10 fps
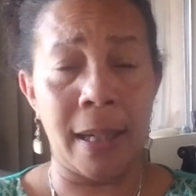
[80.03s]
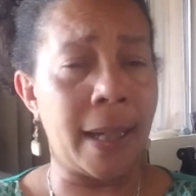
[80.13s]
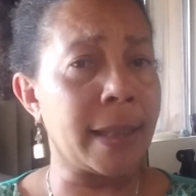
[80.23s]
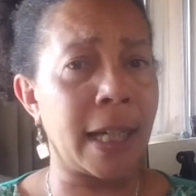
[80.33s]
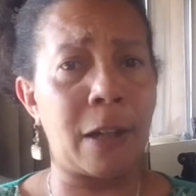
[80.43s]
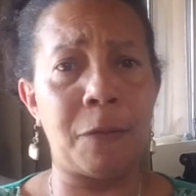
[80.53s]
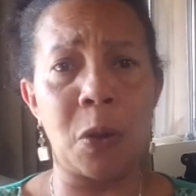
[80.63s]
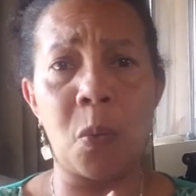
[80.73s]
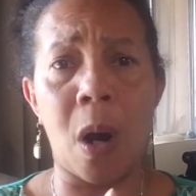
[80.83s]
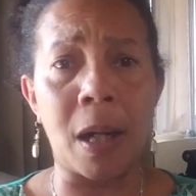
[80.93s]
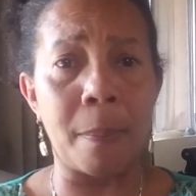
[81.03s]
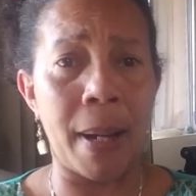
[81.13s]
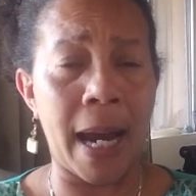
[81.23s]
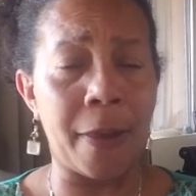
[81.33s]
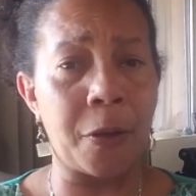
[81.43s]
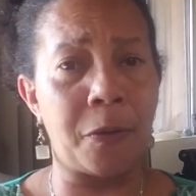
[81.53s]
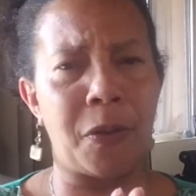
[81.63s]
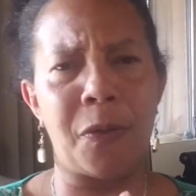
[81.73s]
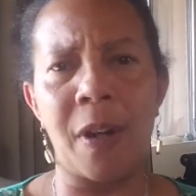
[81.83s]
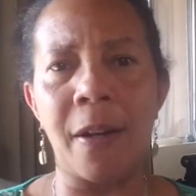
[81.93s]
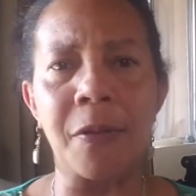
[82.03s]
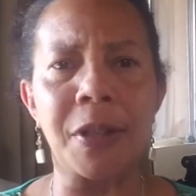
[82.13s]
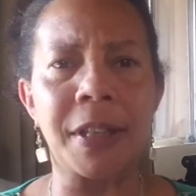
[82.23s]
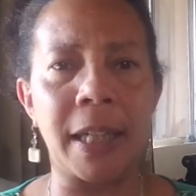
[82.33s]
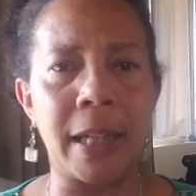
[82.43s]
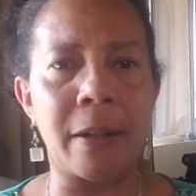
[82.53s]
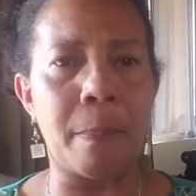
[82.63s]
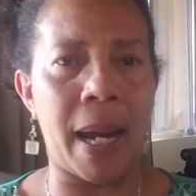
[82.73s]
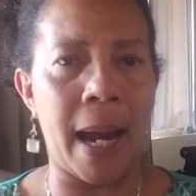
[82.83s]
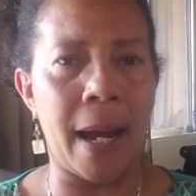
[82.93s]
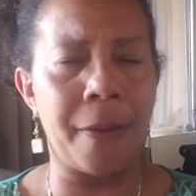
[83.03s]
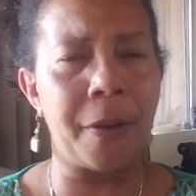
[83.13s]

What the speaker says: It's like if you walk a path, or if you've ever seen a path